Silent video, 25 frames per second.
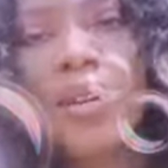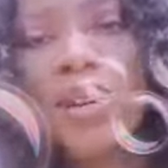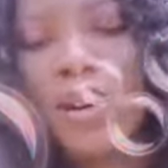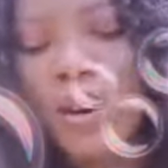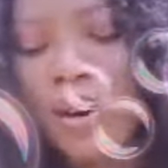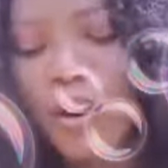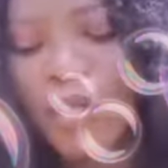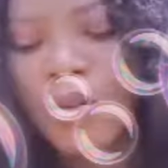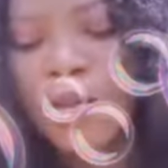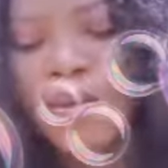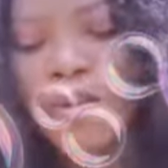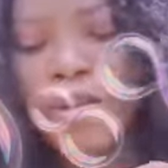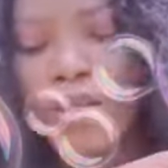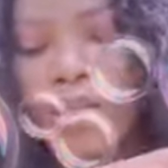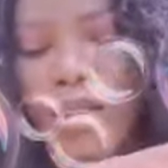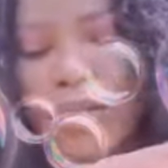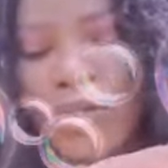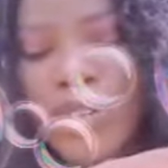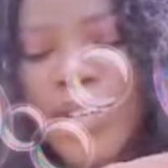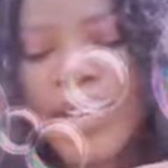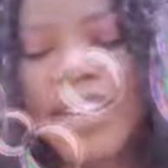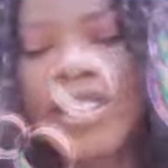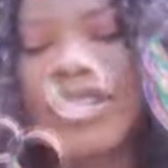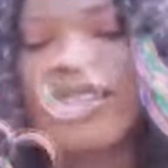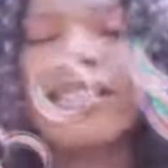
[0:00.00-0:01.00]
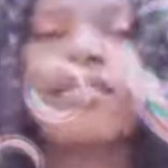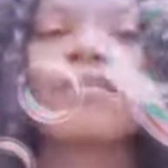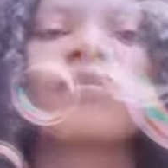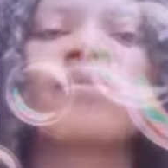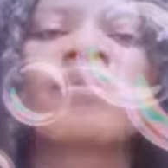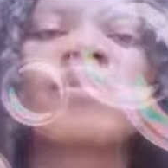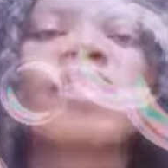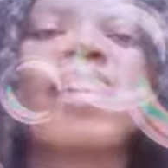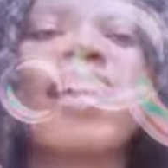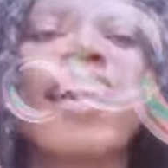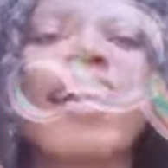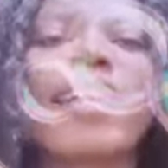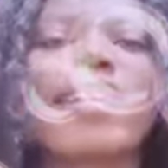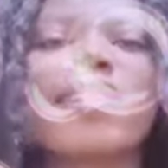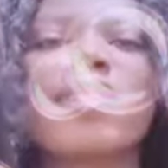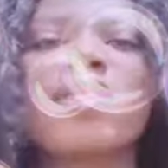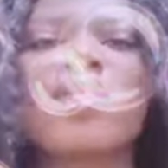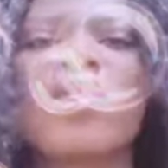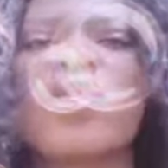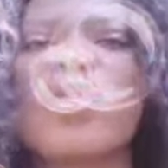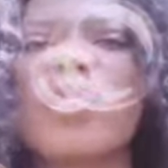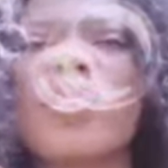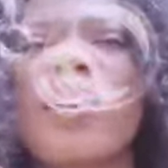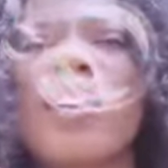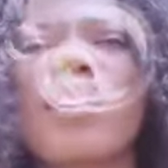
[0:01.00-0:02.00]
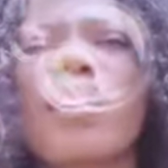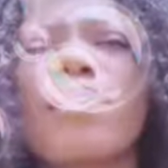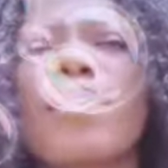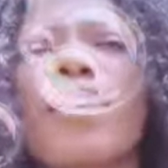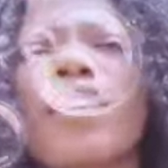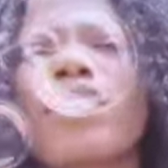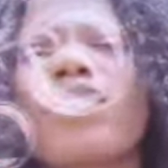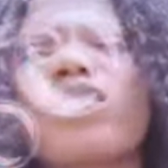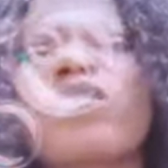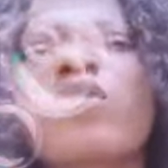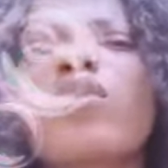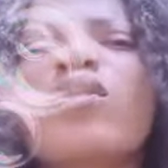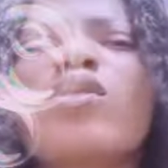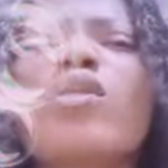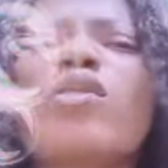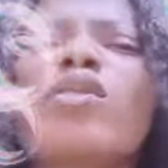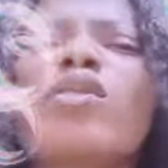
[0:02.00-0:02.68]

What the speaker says: we call jewelry test, and it's just all about you